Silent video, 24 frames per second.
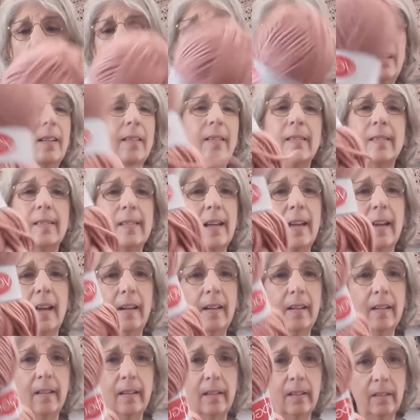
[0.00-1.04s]
it doesn't say
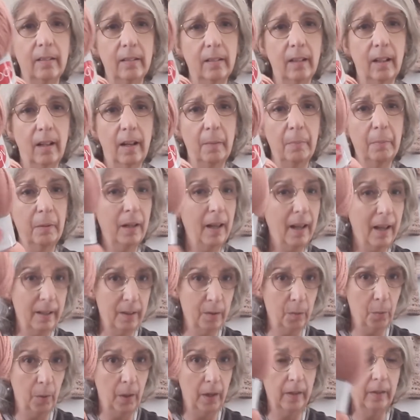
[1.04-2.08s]
anything in the label
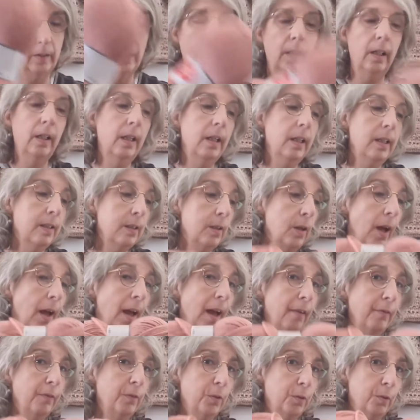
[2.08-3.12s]
anyway. So I
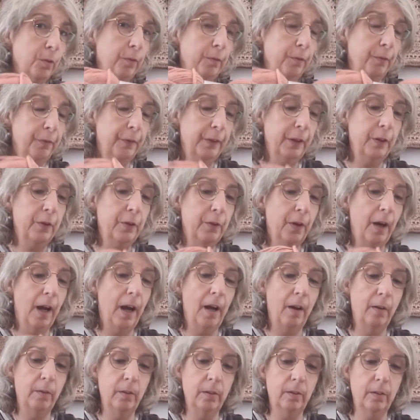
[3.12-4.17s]
have to figure
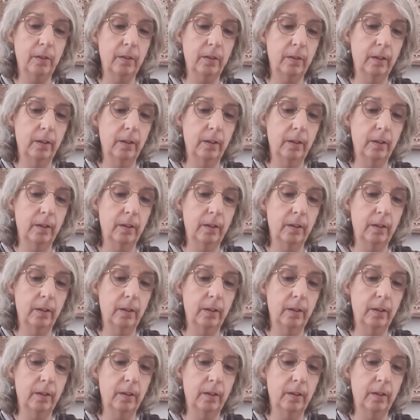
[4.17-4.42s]
out